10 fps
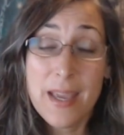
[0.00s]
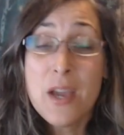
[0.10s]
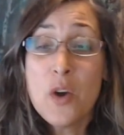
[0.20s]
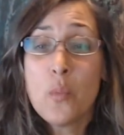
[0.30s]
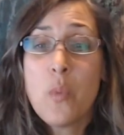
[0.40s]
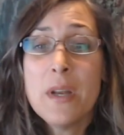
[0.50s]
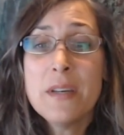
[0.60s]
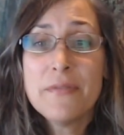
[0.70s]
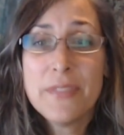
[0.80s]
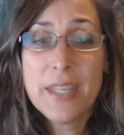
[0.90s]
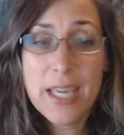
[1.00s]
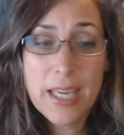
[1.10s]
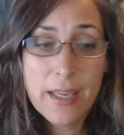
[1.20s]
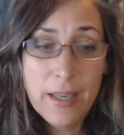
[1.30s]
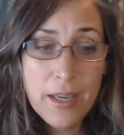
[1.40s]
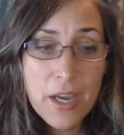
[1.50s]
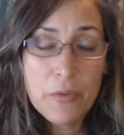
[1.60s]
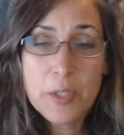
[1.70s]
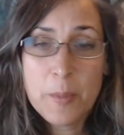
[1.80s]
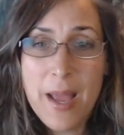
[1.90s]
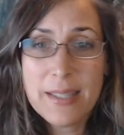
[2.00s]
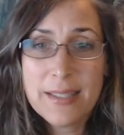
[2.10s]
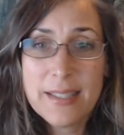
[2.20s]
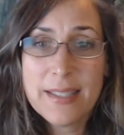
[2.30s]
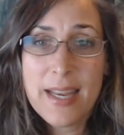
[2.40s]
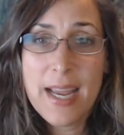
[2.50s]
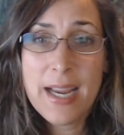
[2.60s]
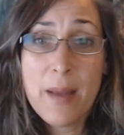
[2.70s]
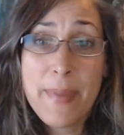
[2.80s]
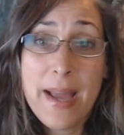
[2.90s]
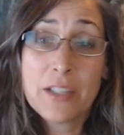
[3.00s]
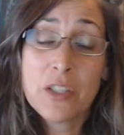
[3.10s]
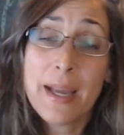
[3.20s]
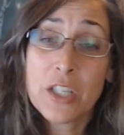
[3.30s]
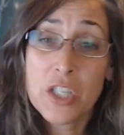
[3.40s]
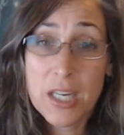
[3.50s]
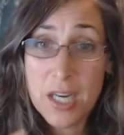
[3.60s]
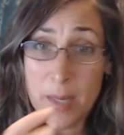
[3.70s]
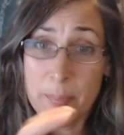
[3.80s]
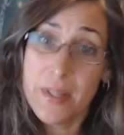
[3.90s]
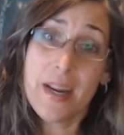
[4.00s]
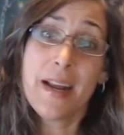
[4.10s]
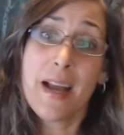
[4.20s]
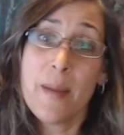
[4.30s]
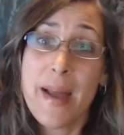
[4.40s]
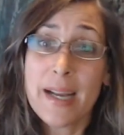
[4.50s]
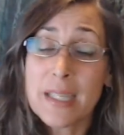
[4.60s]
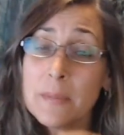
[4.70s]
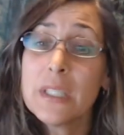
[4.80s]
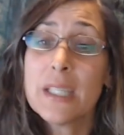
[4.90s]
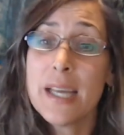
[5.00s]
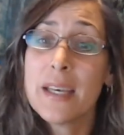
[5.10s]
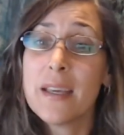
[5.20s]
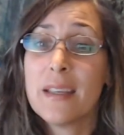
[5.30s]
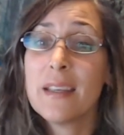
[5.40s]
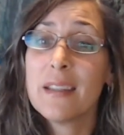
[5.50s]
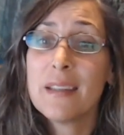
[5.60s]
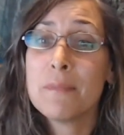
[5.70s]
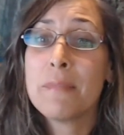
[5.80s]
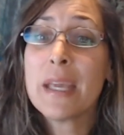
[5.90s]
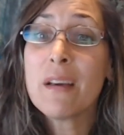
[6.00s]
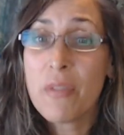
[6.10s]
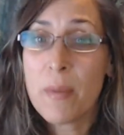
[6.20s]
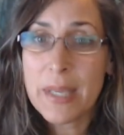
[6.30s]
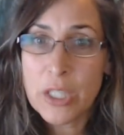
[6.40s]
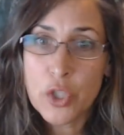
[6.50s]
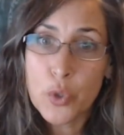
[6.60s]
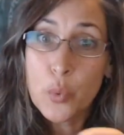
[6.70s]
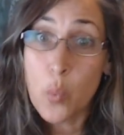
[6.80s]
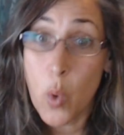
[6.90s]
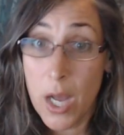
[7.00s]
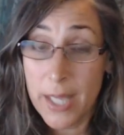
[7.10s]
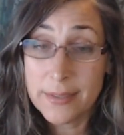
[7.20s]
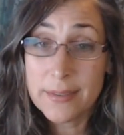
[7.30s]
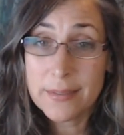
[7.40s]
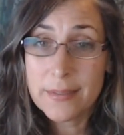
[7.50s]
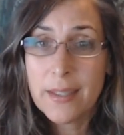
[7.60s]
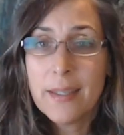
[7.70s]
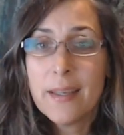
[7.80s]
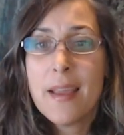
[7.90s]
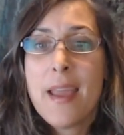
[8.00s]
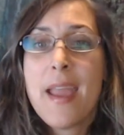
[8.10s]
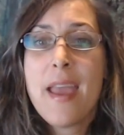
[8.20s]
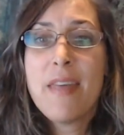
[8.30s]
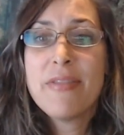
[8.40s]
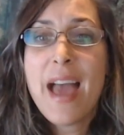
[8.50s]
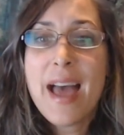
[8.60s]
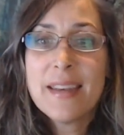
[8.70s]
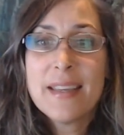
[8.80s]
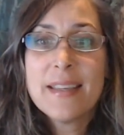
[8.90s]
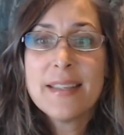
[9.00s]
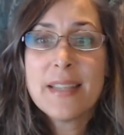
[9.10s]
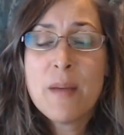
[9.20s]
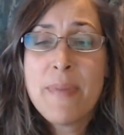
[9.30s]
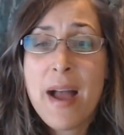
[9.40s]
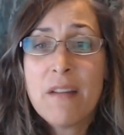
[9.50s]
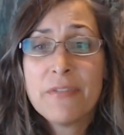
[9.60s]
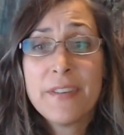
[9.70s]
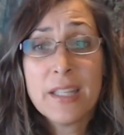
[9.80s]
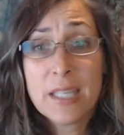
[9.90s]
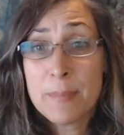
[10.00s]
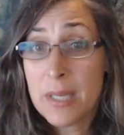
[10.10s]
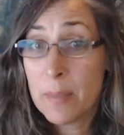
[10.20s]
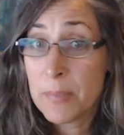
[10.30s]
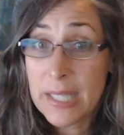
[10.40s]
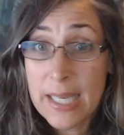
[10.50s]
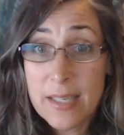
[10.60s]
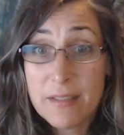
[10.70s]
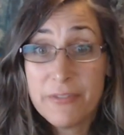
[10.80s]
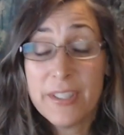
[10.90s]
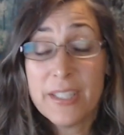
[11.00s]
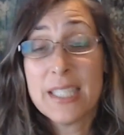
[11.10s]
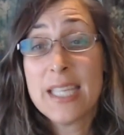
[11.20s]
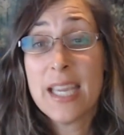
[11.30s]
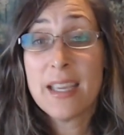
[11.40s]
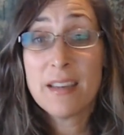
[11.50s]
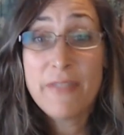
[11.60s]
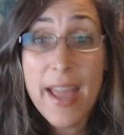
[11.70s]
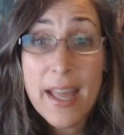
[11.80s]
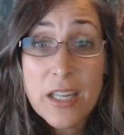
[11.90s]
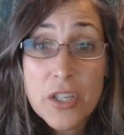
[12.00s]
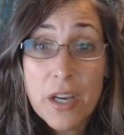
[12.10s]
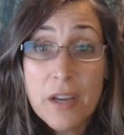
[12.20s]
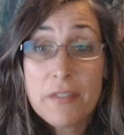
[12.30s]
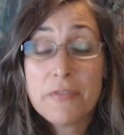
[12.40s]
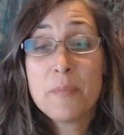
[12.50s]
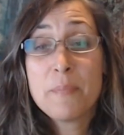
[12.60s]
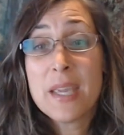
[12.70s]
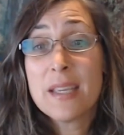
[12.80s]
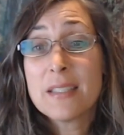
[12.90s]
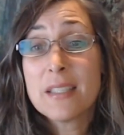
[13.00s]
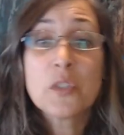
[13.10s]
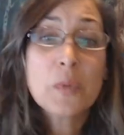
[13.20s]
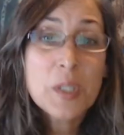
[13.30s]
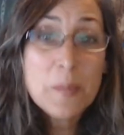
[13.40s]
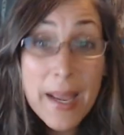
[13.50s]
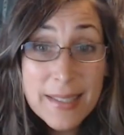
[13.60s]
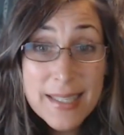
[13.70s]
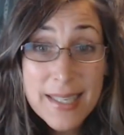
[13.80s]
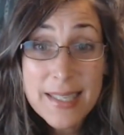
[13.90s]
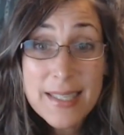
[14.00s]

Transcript: One of the responses that I got back to, actually a couple that I got back, and I'm going to kind of mingle them into one, and that is about feeling manipulated, feeling taken advantage of, being disrespected.